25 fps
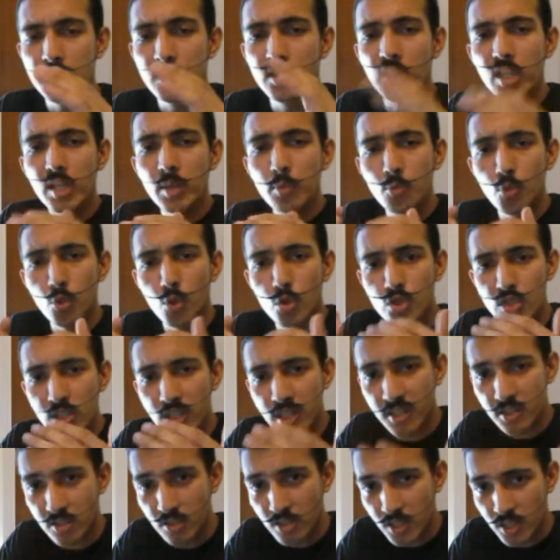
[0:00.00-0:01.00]
the most
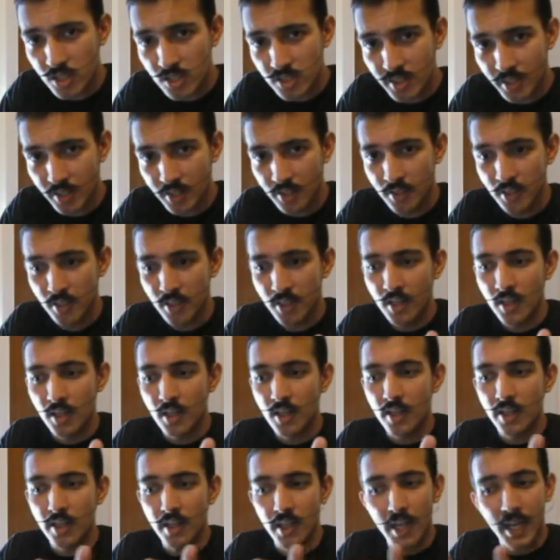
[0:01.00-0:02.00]
interesting
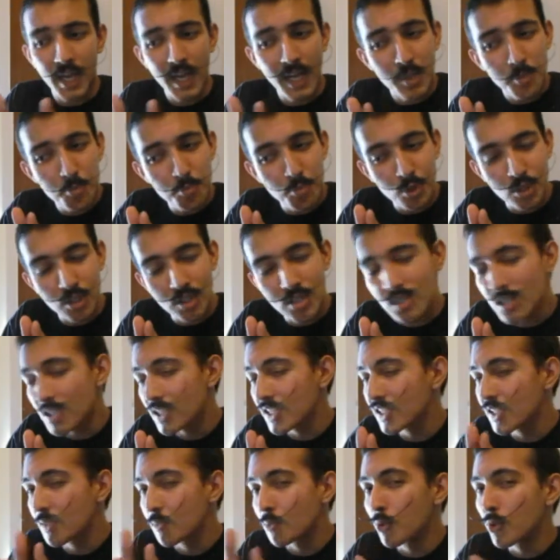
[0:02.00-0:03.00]
and
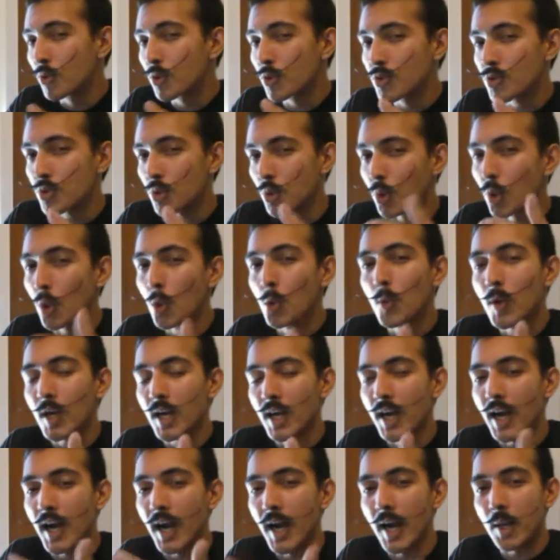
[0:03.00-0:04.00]
potentially the most
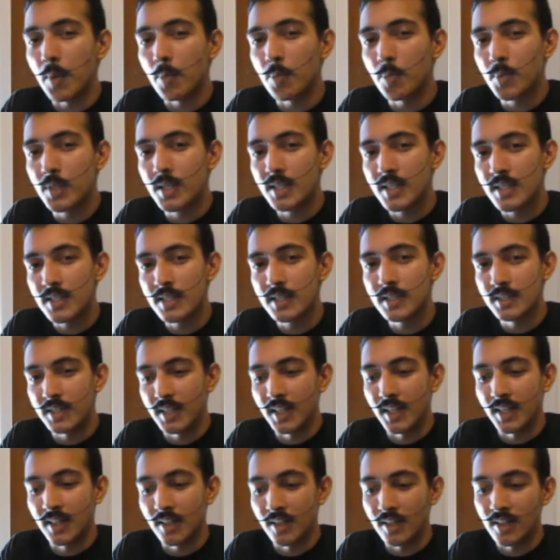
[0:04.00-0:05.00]
overhyped
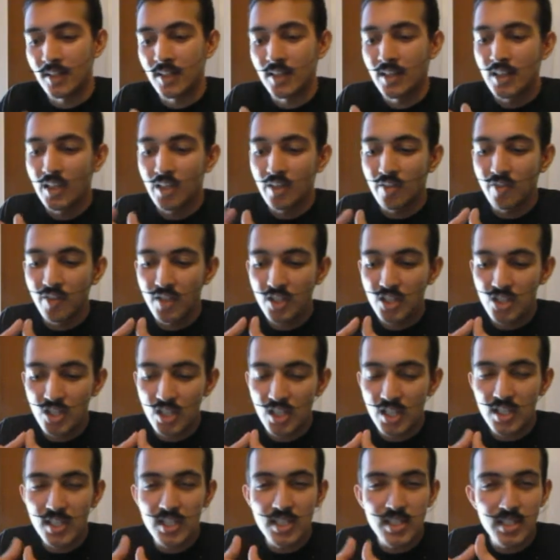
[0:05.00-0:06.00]
thing, which
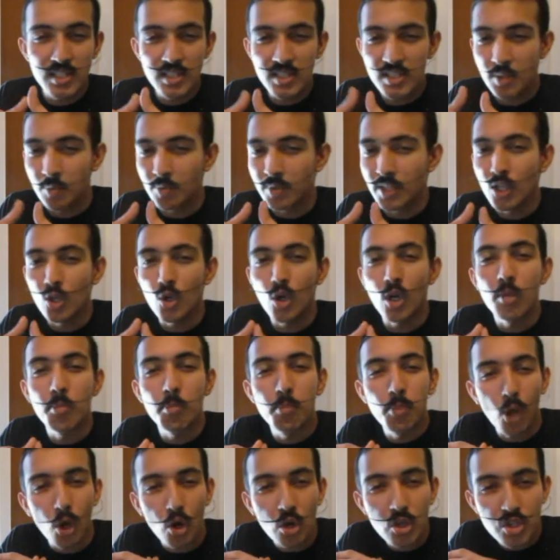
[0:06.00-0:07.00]
is something called
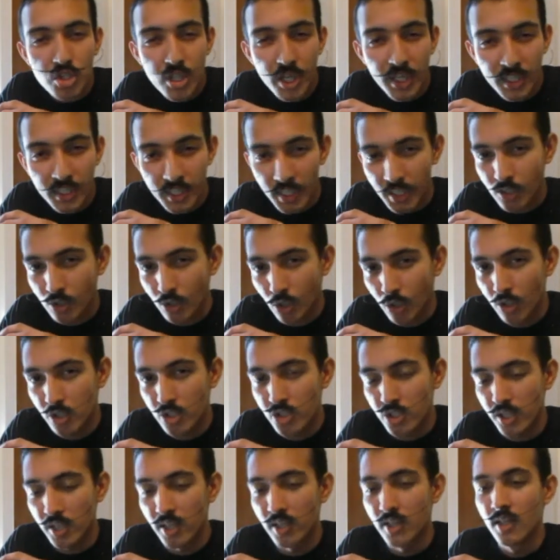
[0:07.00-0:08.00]
blockchain
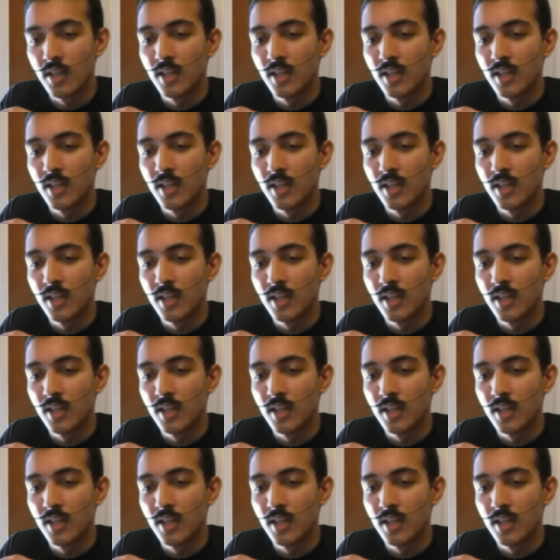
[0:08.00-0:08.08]
technology.